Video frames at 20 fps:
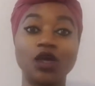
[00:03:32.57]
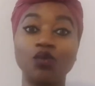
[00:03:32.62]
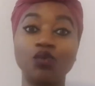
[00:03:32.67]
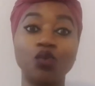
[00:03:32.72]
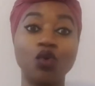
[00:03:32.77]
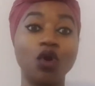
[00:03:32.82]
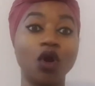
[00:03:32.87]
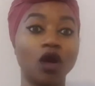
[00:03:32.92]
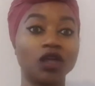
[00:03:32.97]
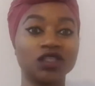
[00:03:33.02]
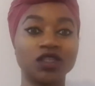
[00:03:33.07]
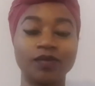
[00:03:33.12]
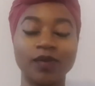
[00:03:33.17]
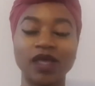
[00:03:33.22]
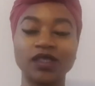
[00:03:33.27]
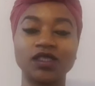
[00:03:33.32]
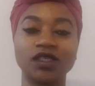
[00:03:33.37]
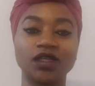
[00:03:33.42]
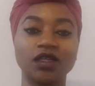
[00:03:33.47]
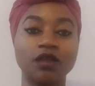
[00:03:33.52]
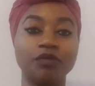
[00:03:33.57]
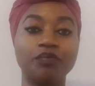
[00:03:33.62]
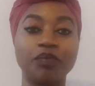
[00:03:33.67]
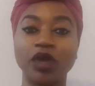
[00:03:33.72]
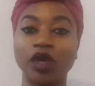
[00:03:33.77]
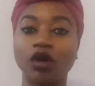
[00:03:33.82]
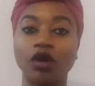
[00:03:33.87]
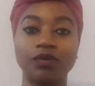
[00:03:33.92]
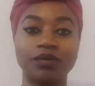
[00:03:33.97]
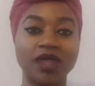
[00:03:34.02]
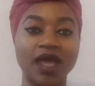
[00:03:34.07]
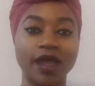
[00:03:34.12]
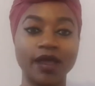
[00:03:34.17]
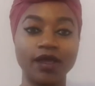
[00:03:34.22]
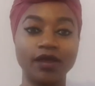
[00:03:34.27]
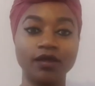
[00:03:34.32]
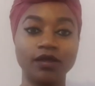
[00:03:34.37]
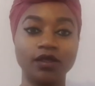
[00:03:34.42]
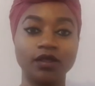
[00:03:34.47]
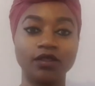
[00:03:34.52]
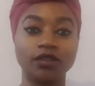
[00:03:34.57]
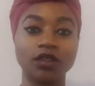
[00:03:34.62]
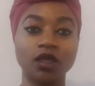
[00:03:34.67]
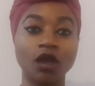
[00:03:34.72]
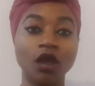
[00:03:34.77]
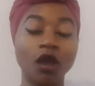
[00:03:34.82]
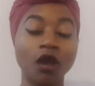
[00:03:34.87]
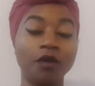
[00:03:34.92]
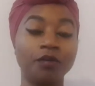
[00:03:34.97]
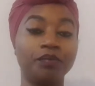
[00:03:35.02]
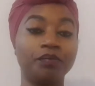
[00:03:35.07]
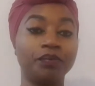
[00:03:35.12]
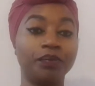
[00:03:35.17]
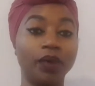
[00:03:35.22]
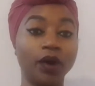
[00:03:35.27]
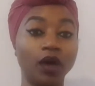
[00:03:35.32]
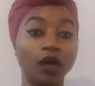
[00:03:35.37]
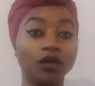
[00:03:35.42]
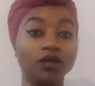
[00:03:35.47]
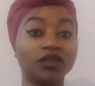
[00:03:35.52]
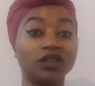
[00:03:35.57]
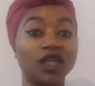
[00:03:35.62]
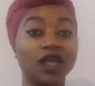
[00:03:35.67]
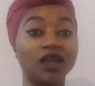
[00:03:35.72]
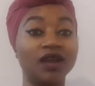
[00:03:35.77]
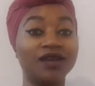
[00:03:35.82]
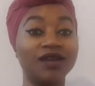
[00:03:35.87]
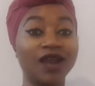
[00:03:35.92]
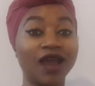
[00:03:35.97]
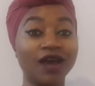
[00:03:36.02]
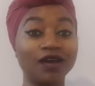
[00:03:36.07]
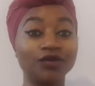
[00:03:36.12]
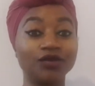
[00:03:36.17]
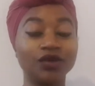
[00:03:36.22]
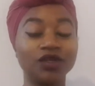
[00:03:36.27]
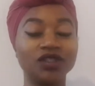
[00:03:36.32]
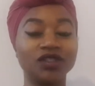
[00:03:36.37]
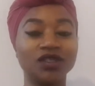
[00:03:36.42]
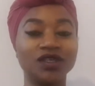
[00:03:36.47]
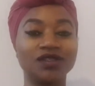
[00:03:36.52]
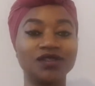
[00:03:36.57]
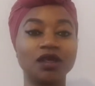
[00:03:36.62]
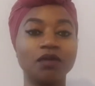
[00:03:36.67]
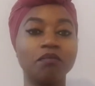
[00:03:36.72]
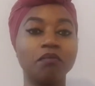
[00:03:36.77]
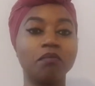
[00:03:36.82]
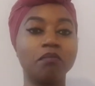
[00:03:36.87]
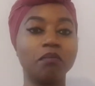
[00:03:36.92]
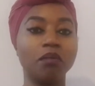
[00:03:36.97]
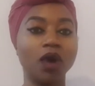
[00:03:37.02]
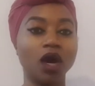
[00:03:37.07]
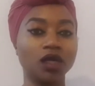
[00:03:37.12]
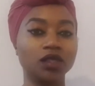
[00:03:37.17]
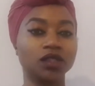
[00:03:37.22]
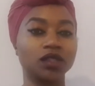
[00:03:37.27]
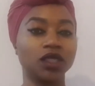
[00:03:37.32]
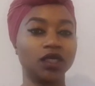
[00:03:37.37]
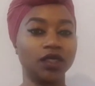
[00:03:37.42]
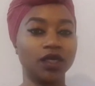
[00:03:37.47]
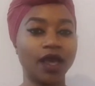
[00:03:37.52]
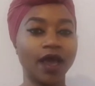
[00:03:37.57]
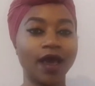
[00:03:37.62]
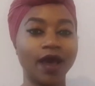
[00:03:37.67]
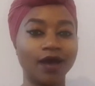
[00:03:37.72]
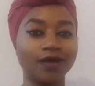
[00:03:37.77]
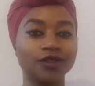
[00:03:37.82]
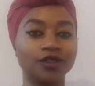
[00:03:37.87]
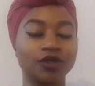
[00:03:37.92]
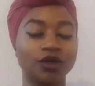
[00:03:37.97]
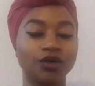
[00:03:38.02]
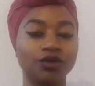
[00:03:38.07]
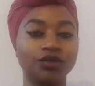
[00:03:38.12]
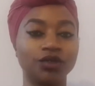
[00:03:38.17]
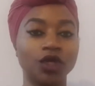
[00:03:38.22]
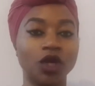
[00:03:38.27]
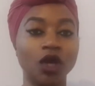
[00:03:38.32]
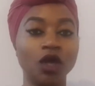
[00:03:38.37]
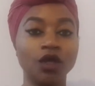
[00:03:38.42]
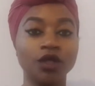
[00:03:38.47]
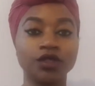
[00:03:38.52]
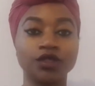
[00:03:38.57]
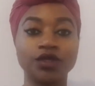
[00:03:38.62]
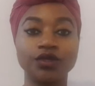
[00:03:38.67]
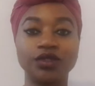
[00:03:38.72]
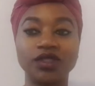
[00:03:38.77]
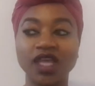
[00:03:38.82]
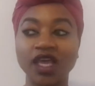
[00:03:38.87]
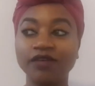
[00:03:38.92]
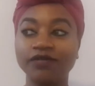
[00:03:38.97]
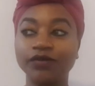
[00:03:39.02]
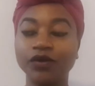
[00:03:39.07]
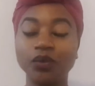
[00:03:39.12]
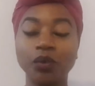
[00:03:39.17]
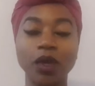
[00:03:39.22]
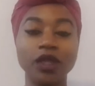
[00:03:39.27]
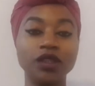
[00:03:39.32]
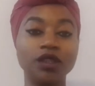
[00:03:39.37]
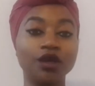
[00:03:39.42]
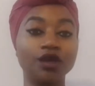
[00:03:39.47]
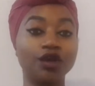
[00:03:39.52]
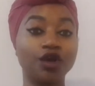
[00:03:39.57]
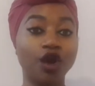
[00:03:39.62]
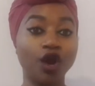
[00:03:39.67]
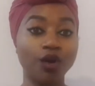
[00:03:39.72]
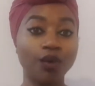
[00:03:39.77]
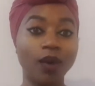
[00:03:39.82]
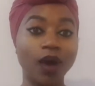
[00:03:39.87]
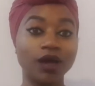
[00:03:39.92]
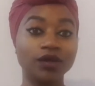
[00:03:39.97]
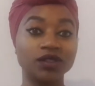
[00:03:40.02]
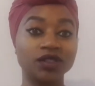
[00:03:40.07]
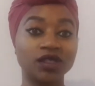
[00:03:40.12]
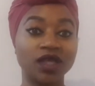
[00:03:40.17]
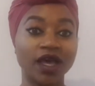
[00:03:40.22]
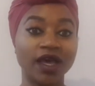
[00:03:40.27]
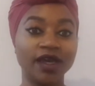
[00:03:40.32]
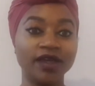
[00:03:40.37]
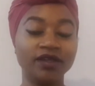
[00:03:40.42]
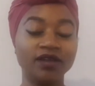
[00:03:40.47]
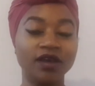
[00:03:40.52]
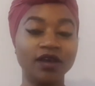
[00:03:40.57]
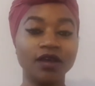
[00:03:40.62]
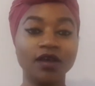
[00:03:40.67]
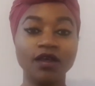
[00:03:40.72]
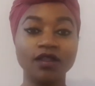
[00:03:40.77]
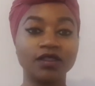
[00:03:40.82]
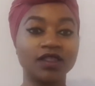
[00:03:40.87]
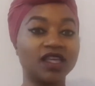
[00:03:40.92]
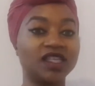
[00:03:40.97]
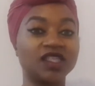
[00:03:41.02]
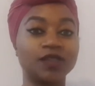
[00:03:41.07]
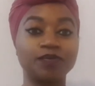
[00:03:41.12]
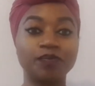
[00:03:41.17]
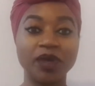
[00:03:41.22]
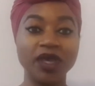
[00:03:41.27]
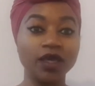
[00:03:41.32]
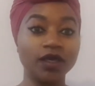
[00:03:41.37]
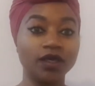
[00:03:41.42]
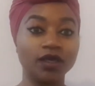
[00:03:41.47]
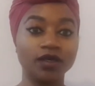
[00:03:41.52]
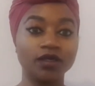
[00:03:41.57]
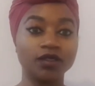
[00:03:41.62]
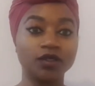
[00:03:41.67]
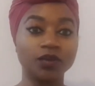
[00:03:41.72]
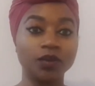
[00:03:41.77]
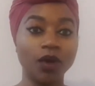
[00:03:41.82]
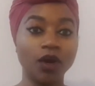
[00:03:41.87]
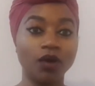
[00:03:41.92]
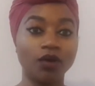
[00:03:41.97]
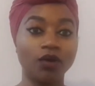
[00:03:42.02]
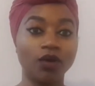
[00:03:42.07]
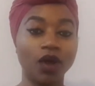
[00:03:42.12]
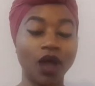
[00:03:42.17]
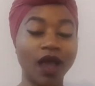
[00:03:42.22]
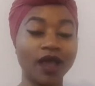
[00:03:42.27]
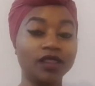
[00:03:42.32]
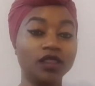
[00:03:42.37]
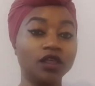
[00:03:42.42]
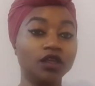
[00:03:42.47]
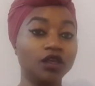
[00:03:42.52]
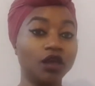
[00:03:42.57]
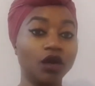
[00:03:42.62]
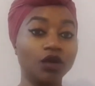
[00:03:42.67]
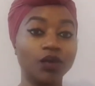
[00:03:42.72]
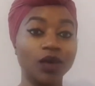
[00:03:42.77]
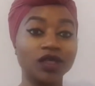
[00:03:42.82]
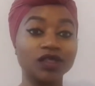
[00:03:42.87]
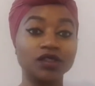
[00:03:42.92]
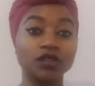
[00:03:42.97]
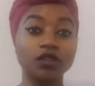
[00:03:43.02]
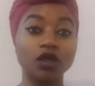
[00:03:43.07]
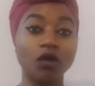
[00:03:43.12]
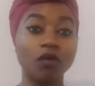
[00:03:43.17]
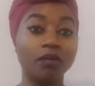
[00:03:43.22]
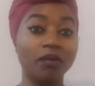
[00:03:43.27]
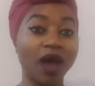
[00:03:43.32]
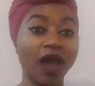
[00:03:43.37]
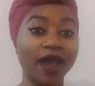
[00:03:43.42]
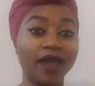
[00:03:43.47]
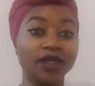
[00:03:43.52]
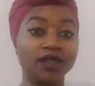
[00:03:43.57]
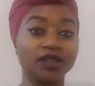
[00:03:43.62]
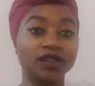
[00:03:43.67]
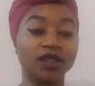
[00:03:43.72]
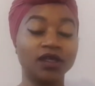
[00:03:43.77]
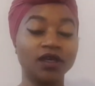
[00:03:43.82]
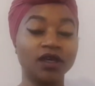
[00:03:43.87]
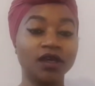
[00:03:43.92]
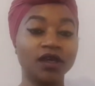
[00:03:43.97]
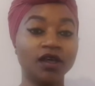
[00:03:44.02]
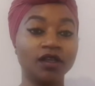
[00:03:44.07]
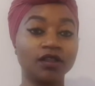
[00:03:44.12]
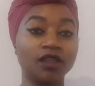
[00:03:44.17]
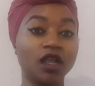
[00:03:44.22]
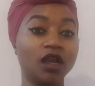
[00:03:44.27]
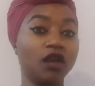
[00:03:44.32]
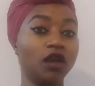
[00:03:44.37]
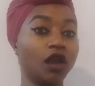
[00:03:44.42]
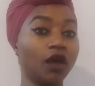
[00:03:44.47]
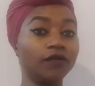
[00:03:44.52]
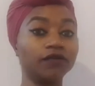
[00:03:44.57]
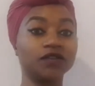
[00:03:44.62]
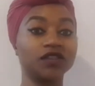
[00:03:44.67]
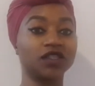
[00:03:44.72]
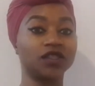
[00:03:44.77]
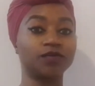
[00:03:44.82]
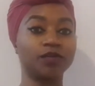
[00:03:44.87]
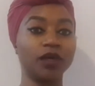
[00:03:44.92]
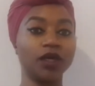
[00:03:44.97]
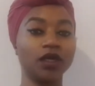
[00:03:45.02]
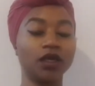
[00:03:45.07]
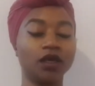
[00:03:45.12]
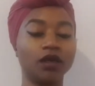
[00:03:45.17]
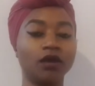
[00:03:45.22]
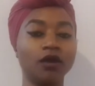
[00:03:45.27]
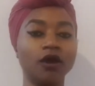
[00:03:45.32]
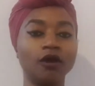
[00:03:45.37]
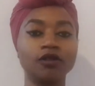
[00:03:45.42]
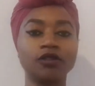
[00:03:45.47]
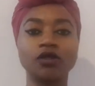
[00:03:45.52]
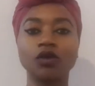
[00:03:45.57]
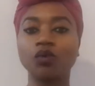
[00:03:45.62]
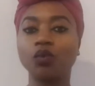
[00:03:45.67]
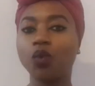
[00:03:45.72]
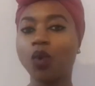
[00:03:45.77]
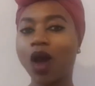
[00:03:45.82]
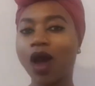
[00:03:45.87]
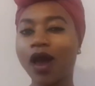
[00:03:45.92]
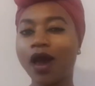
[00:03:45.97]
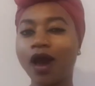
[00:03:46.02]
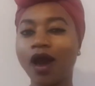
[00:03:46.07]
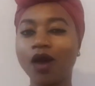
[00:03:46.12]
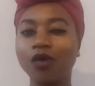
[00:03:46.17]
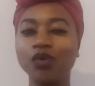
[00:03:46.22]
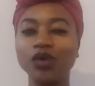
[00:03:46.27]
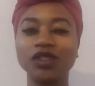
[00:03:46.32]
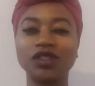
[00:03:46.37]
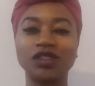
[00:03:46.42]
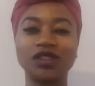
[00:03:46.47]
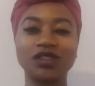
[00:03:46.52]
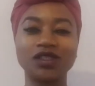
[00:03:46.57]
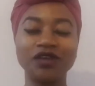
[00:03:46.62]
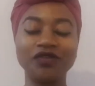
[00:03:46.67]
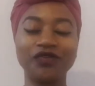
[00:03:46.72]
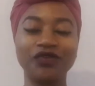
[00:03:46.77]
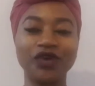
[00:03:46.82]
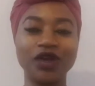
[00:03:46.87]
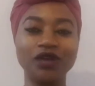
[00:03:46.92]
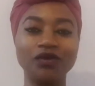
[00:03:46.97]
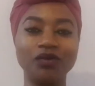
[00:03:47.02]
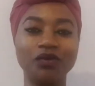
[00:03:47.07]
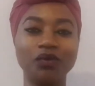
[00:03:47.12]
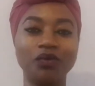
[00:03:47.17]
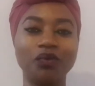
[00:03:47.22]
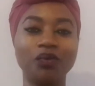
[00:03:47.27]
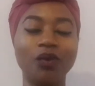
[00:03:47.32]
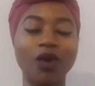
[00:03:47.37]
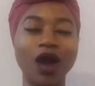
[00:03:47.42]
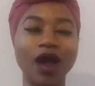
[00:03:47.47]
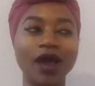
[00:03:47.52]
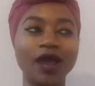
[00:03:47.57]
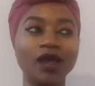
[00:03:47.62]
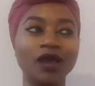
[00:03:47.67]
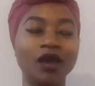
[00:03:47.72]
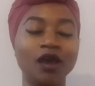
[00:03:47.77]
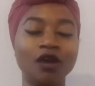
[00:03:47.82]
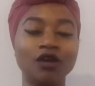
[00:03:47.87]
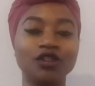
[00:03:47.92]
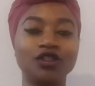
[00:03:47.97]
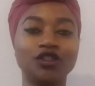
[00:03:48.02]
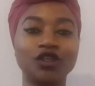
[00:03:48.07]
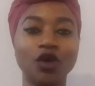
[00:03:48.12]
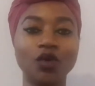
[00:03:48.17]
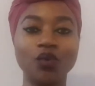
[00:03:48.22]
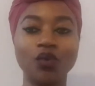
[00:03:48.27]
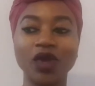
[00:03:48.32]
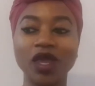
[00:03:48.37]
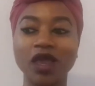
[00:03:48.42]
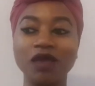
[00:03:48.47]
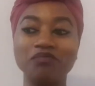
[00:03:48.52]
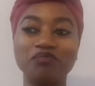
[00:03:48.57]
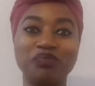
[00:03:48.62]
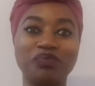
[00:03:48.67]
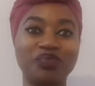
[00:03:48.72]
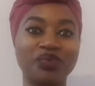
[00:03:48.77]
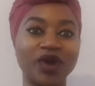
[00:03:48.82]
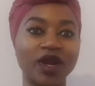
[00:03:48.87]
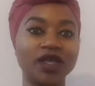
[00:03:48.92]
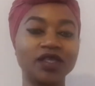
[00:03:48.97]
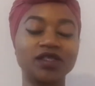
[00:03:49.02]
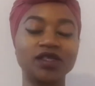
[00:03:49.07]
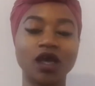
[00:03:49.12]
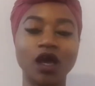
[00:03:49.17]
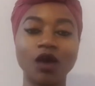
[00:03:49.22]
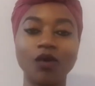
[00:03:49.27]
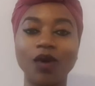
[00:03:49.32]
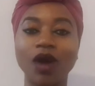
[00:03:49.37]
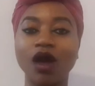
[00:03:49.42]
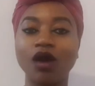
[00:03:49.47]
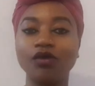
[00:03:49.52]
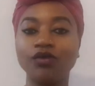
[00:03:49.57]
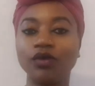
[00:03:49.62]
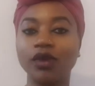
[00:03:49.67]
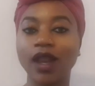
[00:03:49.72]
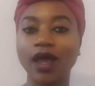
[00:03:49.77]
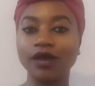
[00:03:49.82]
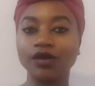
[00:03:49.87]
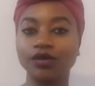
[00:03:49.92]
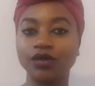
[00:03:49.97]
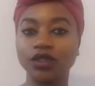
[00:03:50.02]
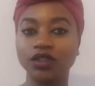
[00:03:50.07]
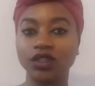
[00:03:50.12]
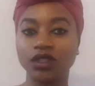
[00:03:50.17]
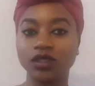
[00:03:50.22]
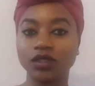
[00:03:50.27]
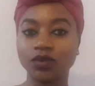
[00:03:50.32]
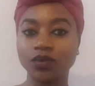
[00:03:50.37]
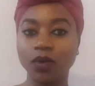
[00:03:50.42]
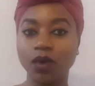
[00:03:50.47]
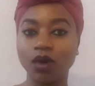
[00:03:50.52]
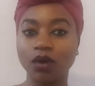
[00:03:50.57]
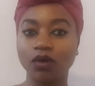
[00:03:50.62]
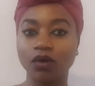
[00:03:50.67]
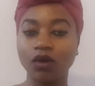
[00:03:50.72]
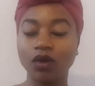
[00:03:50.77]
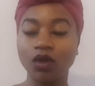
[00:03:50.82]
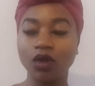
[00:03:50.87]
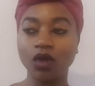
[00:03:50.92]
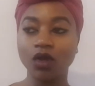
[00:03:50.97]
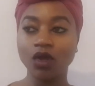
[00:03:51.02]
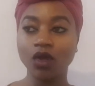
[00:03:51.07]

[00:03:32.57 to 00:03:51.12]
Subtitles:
will automatically pick up that English. But the language is a must in a household. So therefore, when they go outside, they speak it as well. And the young ones don't mind. They love to speak it. So why are we different? Why don't we embrace our own language as well?